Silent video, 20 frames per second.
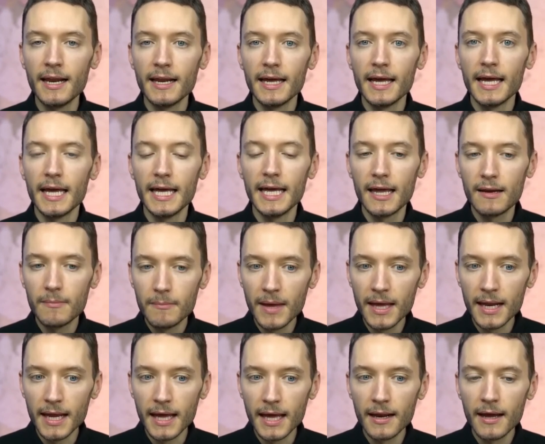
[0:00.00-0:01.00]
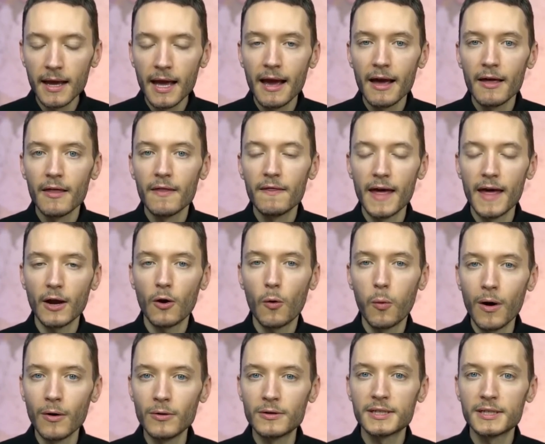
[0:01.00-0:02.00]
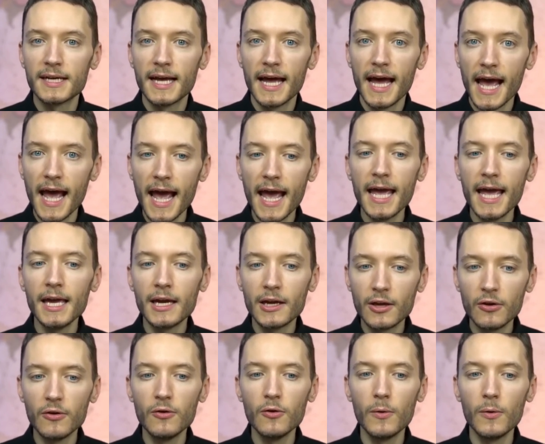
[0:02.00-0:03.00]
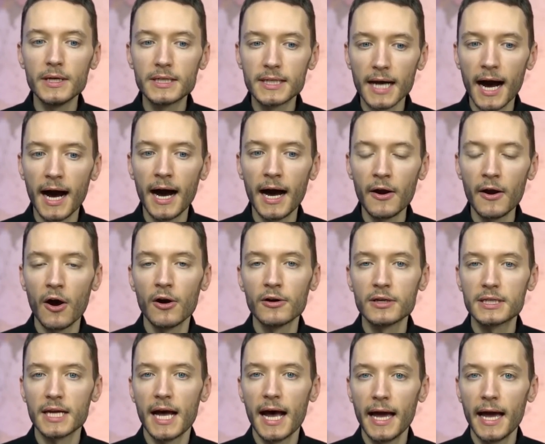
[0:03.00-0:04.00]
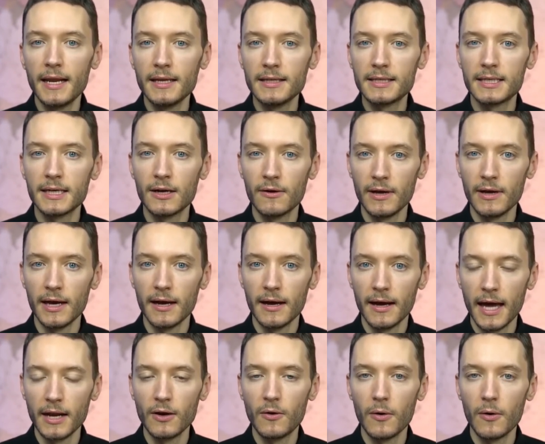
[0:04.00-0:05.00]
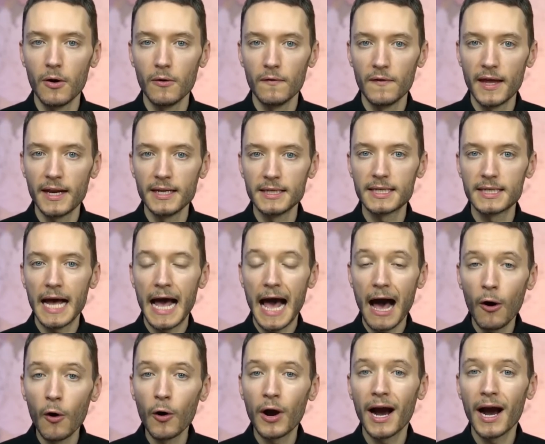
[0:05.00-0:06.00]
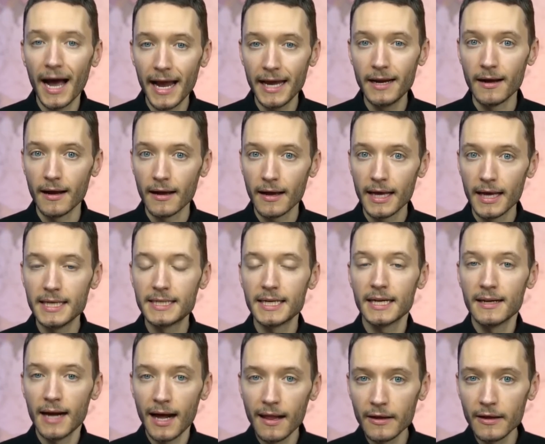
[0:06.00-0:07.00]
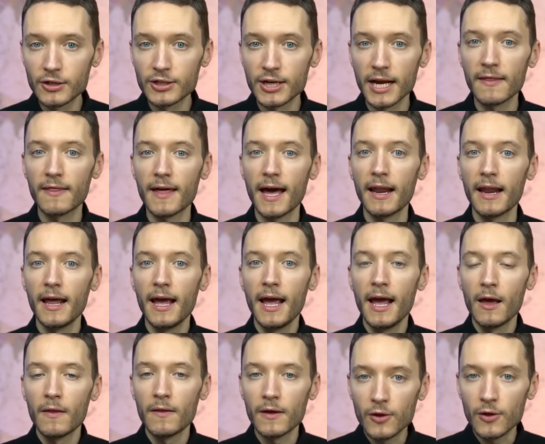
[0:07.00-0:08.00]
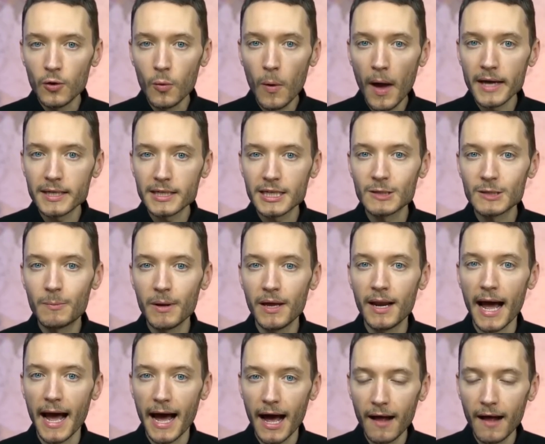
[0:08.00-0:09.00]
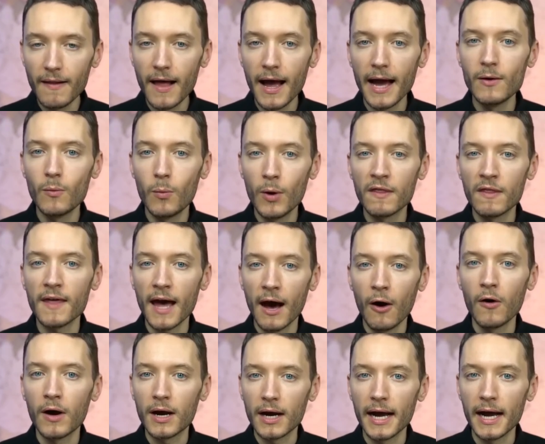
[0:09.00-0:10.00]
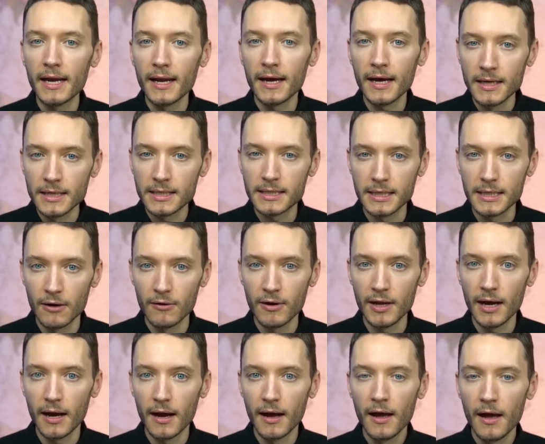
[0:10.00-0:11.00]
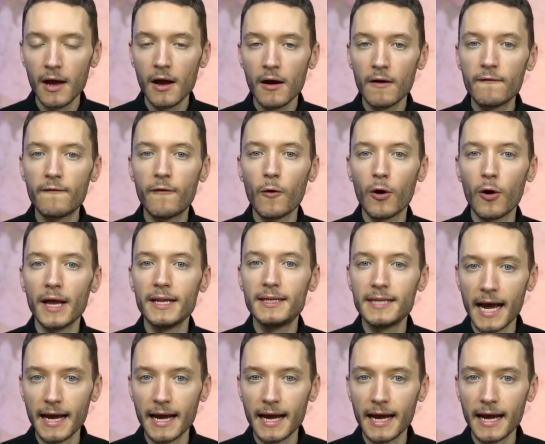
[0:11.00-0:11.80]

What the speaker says: it, he admitted that, quote, AQ is on our side in Syria, end quote. That is Al-Qaeda. He's acknowledging that the U.S. has been allied with Al-Qaeda in Syria for a